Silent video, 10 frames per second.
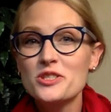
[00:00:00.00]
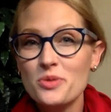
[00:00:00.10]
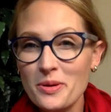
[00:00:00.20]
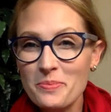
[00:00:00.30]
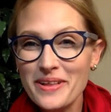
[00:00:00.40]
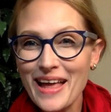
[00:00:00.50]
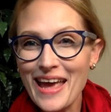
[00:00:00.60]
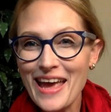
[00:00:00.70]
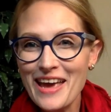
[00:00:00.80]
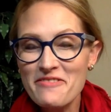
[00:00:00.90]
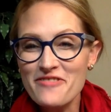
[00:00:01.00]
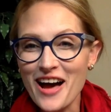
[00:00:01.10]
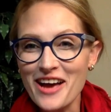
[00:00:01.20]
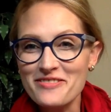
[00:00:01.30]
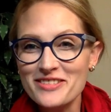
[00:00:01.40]
AAA
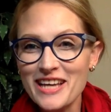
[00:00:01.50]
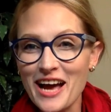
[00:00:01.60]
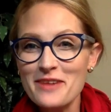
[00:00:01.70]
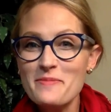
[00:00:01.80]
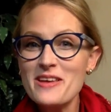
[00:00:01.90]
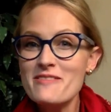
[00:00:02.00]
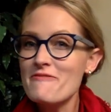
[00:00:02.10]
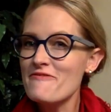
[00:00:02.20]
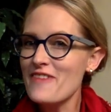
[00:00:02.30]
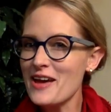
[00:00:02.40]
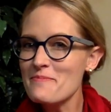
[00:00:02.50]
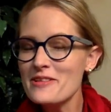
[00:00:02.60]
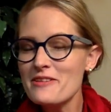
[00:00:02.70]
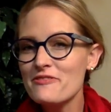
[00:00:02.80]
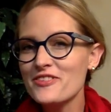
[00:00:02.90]
5 Diamond,
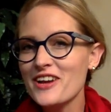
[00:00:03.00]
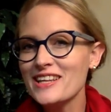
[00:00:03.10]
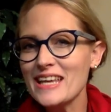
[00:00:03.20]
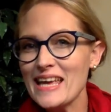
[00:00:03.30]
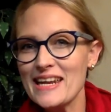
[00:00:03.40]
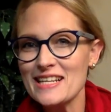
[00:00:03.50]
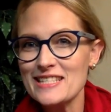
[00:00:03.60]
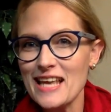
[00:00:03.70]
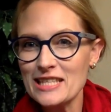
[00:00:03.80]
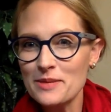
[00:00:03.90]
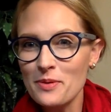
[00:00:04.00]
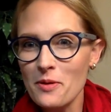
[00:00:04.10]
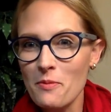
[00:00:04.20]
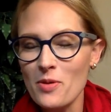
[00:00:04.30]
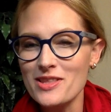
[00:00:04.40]
family-friendly and
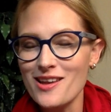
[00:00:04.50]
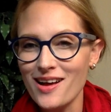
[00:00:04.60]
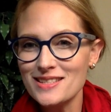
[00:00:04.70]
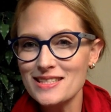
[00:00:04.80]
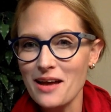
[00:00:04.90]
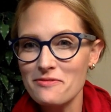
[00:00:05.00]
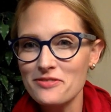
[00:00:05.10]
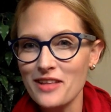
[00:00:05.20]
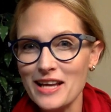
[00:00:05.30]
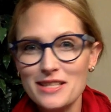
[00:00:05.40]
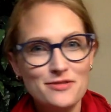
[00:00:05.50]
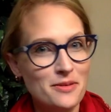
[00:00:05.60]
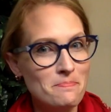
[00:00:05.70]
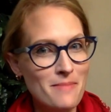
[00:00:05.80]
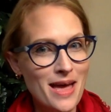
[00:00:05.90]
accessible with nonstop flights
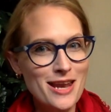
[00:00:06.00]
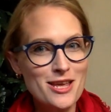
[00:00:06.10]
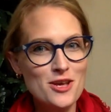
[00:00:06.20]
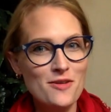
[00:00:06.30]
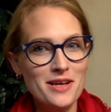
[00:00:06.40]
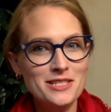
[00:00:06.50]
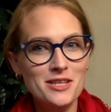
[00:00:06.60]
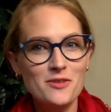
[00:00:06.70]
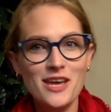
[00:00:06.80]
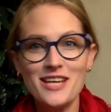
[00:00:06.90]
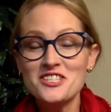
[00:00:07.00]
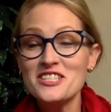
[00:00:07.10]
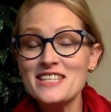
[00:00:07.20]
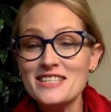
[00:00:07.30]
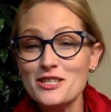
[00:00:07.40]
from many U.S.
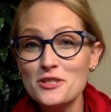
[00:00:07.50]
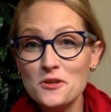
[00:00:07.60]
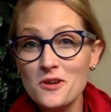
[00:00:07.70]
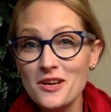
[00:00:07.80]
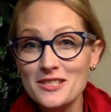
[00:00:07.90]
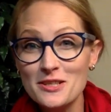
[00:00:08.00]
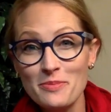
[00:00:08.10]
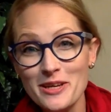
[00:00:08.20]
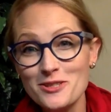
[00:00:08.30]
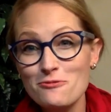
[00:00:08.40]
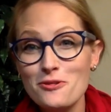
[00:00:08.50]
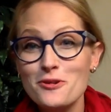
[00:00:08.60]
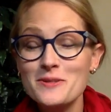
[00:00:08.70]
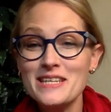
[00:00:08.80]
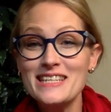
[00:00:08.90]
locations. Is it too good to be
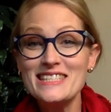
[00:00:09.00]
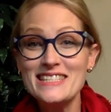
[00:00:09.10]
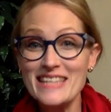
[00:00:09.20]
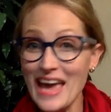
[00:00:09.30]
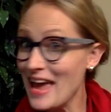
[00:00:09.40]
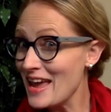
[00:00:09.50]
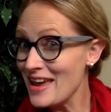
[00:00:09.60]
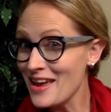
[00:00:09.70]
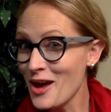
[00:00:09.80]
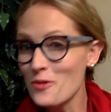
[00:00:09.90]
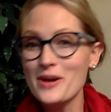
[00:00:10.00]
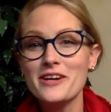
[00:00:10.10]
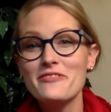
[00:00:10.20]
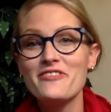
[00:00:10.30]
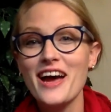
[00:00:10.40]
true? Today, we're going
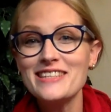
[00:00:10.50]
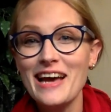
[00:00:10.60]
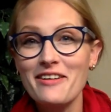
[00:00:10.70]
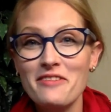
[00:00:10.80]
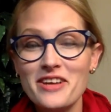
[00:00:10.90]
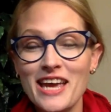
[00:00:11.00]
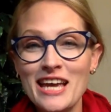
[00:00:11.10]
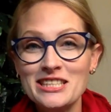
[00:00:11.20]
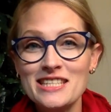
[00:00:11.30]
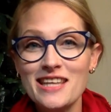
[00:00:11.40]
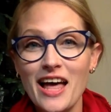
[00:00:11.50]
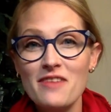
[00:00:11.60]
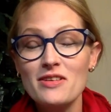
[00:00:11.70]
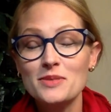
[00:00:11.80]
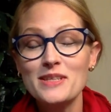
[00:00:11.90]
to find out on Vacations
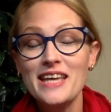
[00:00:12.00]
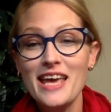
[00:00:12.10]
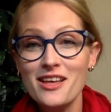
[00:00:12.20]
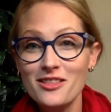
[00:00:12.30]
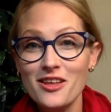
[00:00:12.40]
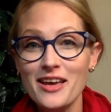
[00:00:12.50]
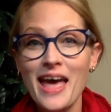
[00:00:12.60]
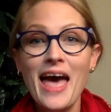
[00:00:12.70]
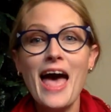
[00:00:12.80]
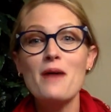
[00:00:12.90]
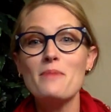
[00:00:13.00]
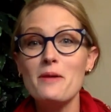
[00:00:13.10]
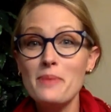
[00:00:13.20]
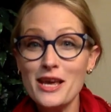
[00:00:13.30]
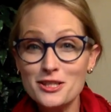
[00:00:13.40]
Live as we take a look at my
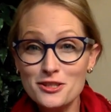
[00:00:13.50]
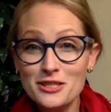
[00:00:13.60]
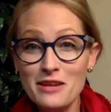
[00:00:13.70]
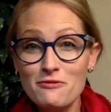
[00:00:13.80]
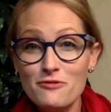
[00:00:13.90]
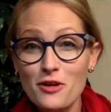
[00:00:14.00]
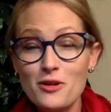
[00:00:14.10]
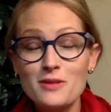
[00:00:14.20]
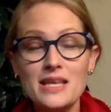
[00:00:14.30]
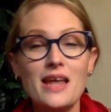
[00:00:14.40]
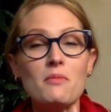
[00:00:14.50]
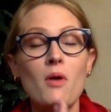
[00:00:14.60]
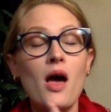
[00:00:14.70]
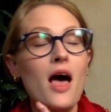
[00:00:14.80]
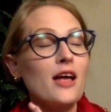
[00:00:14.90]
pictures and photos and
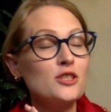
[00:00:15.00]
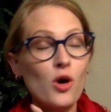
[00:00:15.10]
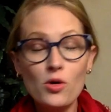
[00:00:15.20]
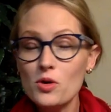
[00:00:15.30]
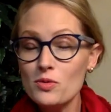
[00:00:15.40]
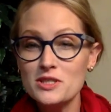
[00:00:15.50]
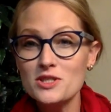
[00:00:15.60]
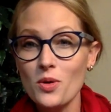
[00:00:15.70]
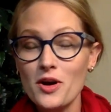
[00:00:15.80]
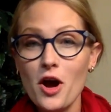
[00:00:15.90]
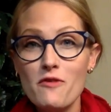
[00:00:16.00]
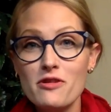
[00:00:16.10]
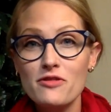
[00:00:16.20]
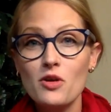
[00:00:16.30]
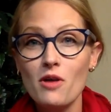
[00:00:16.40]
a total resort
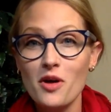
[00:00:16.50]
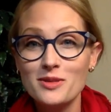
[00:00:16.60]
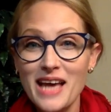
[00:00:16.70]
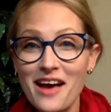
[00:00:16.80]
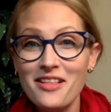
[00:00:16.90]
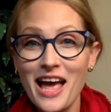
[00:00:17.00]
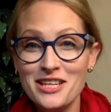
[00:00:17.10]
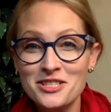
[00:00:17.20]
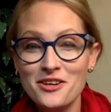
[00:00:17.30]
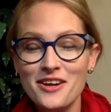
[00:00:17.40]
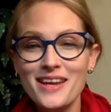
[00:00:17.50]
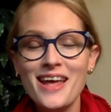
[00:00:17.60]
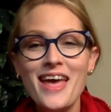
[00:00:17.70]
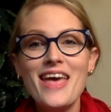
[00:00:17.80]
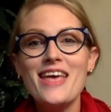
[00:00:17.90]
overview of Hotel Xcaret
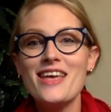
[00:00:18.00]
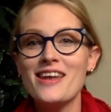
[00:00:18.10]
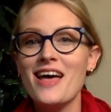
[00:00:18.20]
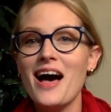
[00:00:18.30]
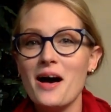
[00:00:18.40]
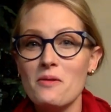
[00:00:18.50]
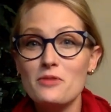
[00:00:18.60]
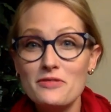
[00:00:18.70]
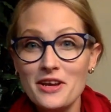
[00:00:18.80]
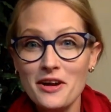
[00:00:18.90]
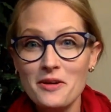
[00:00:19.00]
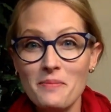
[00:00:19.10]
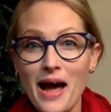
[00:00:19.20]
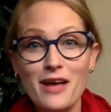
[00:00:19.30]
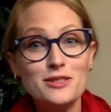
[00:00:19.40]
in Riviera
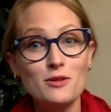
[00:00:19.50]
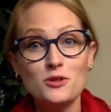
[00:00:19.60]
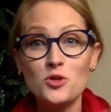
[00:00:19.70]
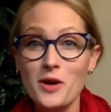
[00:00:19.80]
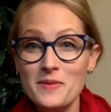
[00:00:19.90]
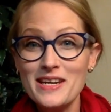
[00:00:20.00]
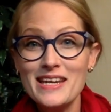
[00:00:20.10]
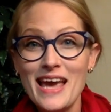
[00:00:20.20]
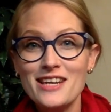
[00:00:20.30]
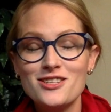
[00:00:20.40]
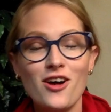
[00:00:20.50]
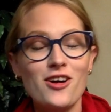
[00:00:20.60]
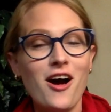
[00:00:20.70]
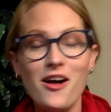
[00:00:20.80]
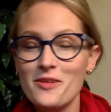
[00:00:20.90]
Maya. So join me today to
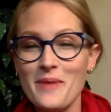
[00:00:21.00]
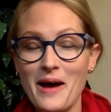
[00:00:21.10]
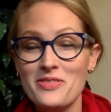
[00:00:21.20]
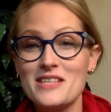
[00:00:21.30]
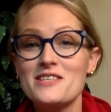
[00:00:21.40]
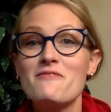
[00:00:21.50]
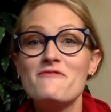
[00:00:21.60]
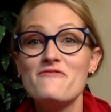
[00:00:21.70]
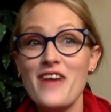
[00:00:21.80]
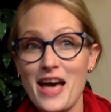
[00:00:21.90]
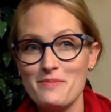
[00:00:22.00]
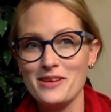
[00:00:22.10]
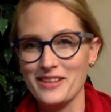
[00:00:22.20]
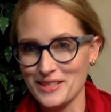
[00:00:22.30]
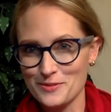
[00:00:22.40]
talk all about this
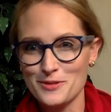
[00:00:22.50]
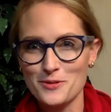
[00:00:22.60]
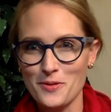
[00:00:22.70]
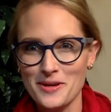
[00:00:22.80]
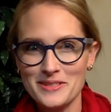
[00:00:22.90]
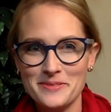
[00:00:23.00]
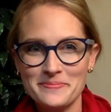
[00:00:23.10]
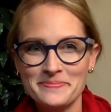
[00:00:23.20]
fabulous resort.